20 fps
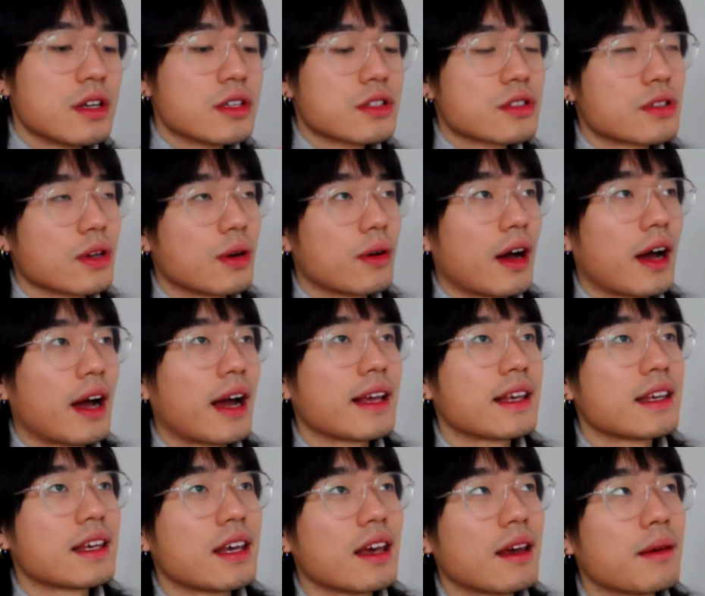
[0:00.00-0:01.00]
So I
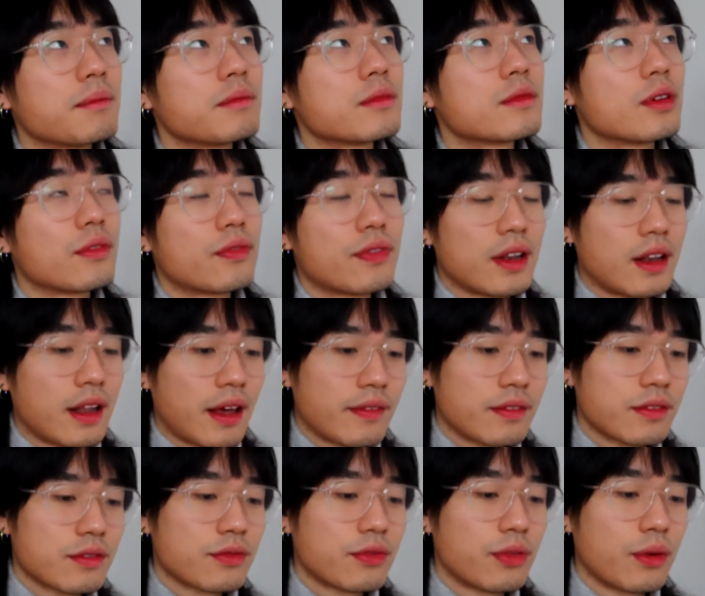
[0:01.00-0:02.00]
came to
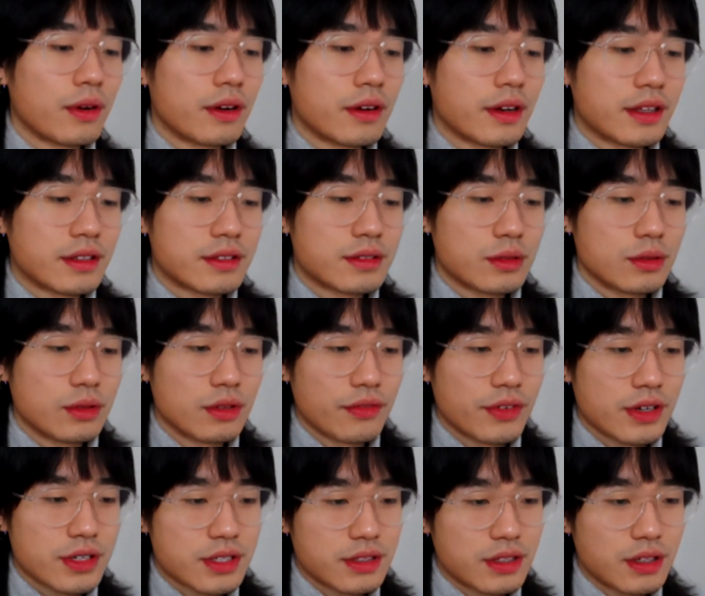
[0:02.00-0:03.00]
Finland for this
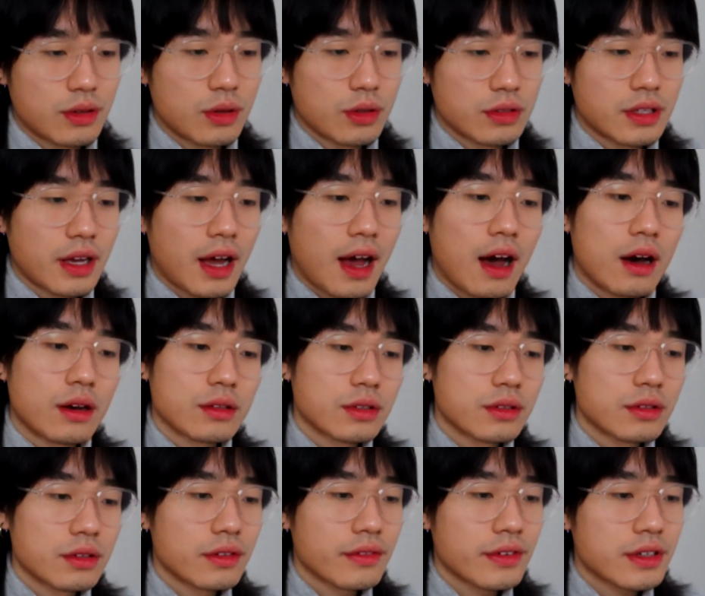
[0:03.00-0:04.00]
university called Aalto
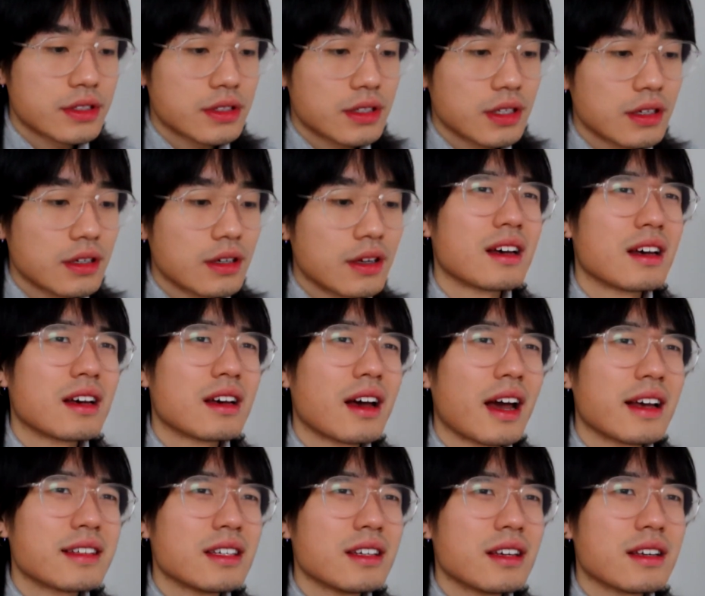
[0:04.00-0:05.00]
University.
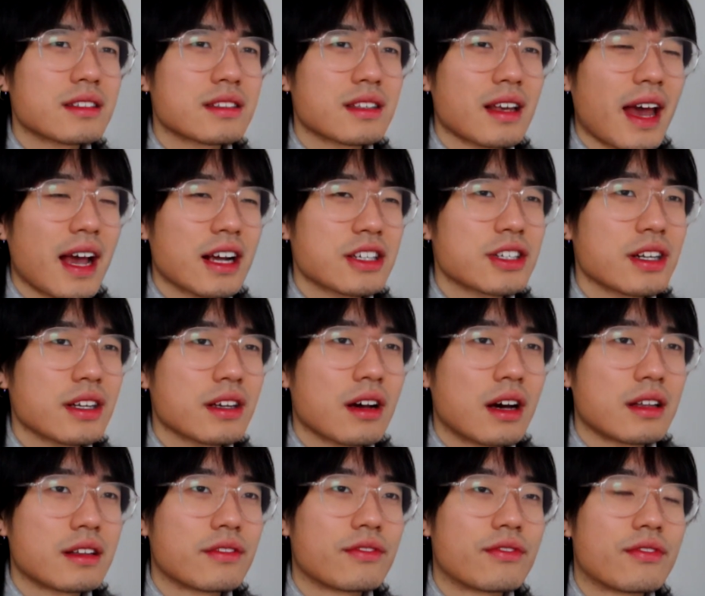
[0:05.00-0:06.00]
I think it's actually
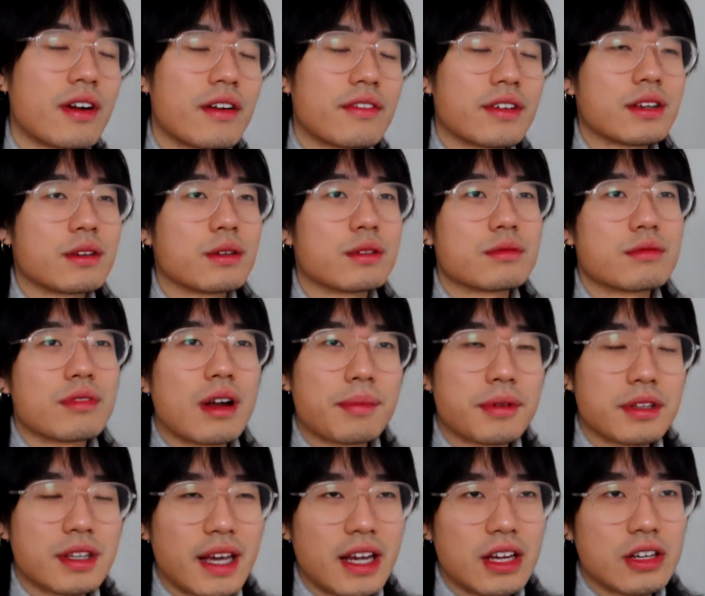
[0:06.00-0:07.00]
got a very good
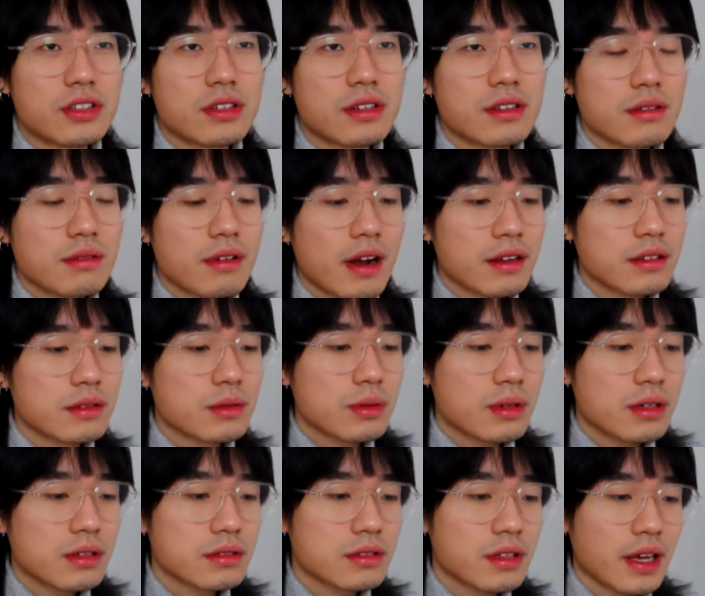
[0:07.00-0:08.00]
reputation around the
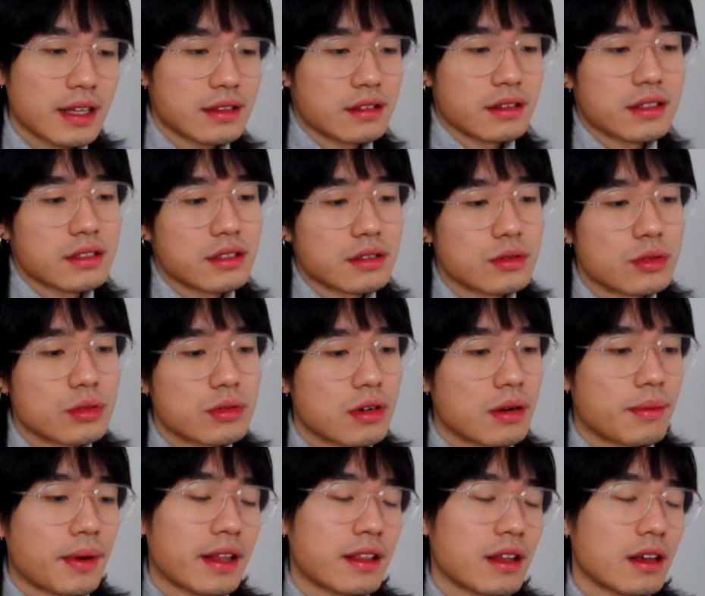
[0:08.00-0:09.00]
world, at least in
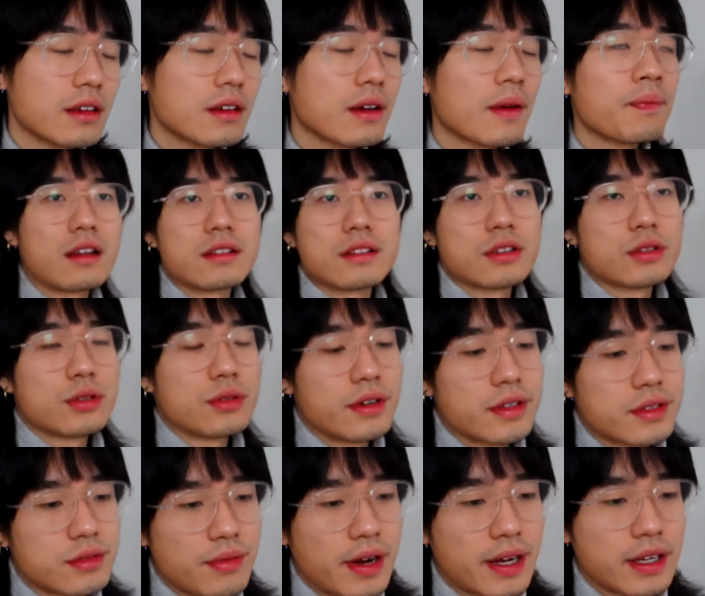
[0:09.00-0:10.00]
Europe, I think. On the
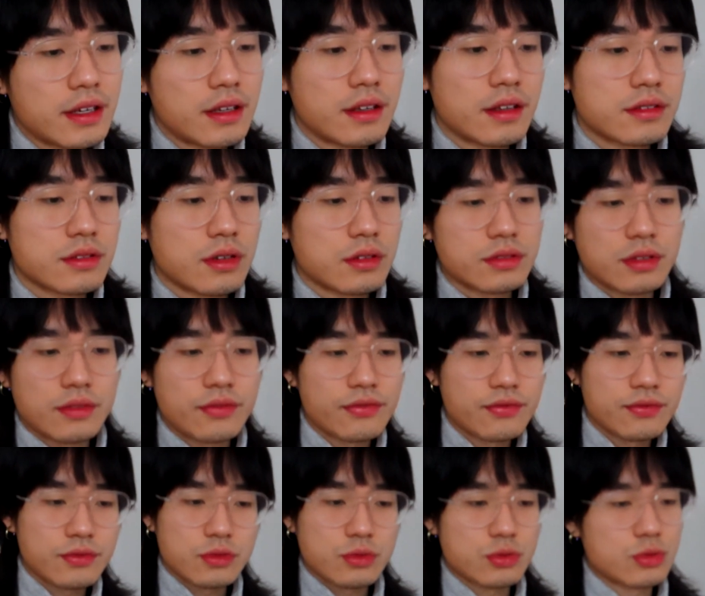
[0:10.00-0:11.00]
QS ranking, it's also
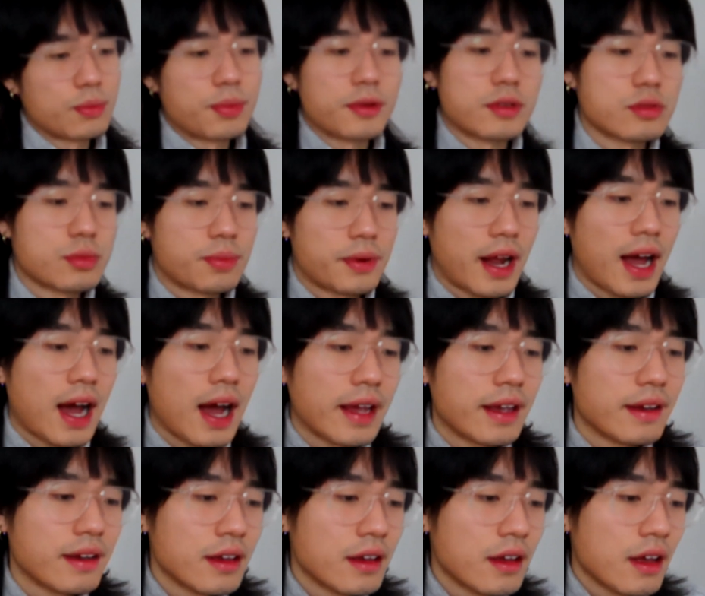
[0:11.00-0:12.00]
super, super
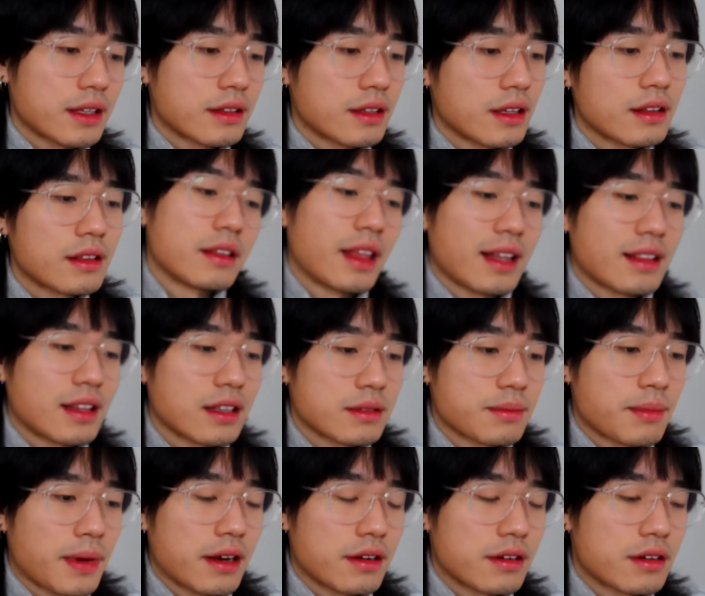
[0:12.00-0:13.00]
high, but that
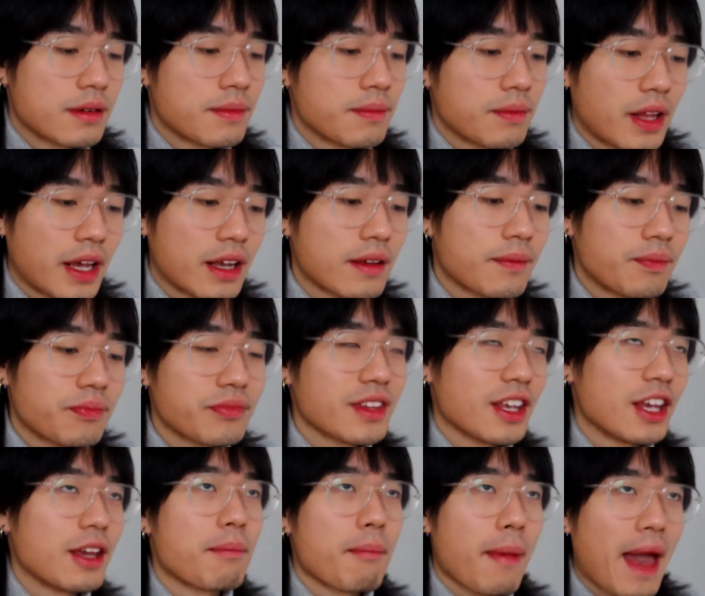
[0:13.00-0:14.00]
doesn't matter. Like,
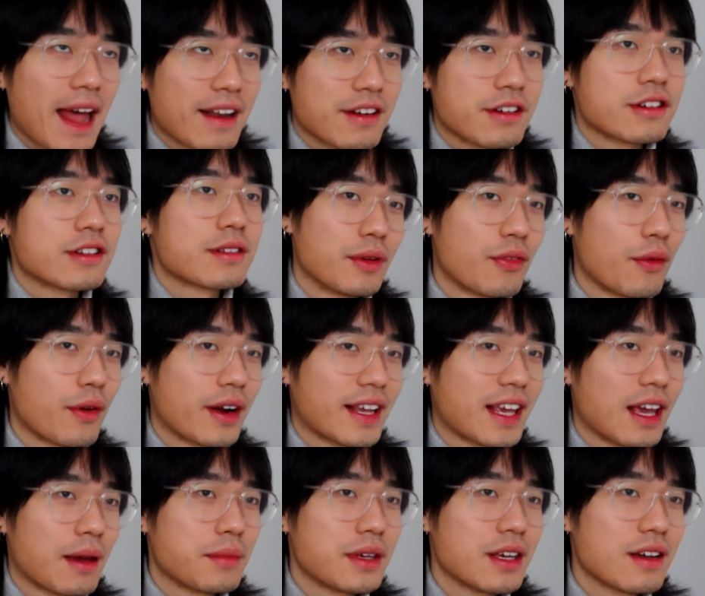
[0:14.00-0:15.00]
it mattered before I
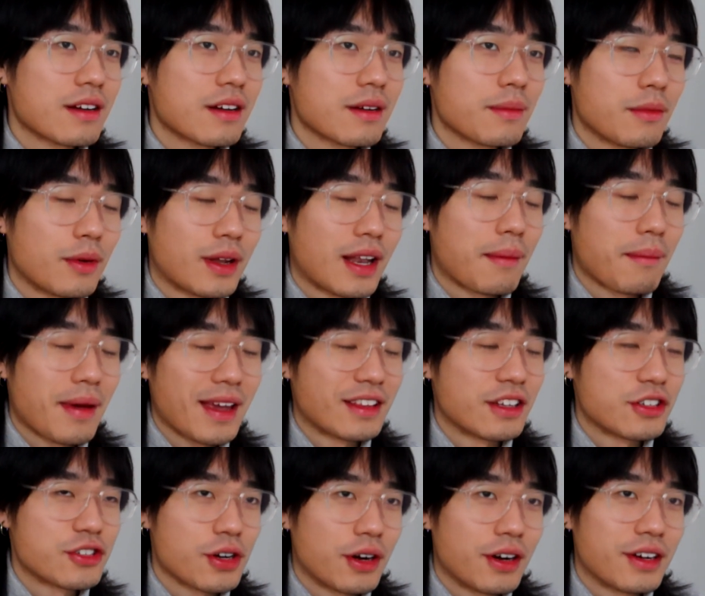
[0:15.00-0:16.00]
came here when I made
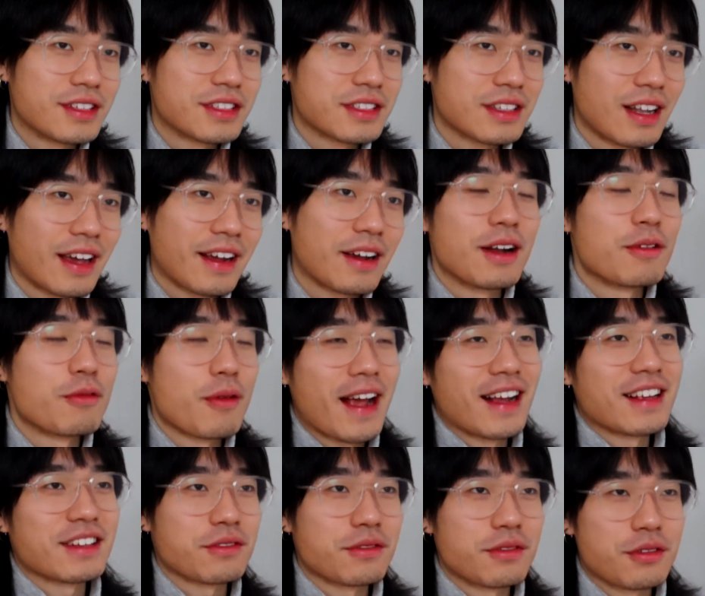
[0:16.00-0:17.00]
the choice. Like, they
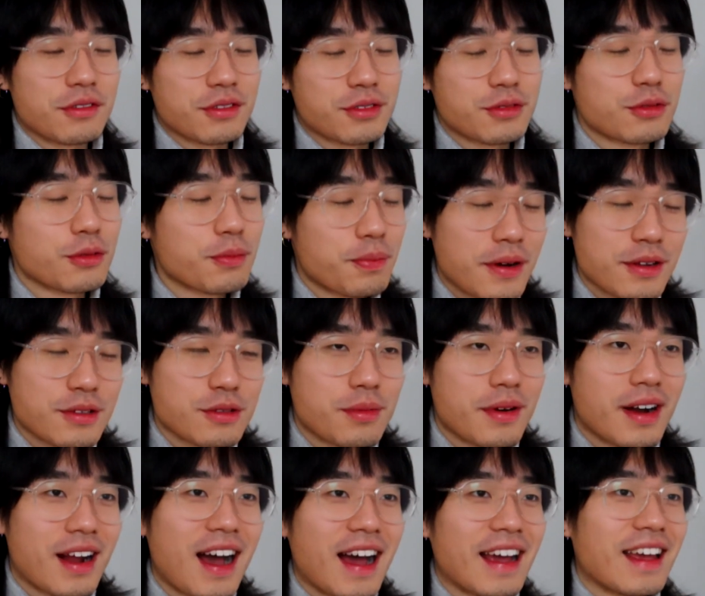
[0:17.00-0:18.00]
ranked super,
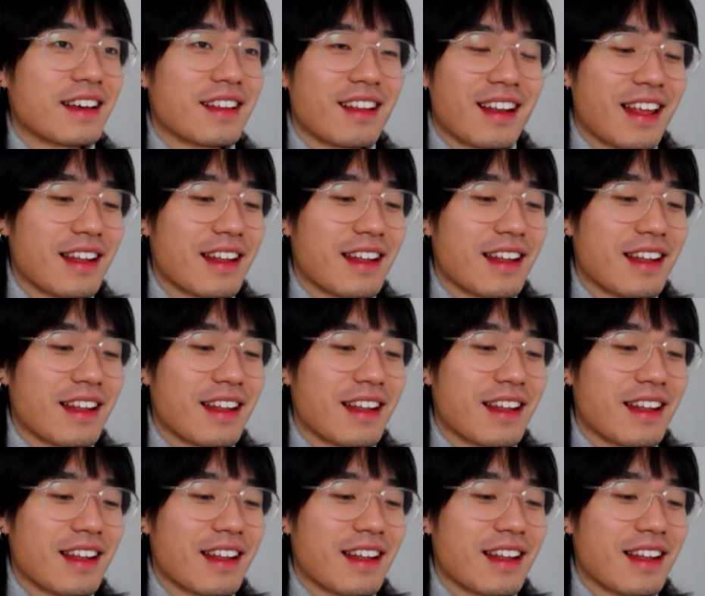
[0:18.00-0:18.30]
super high.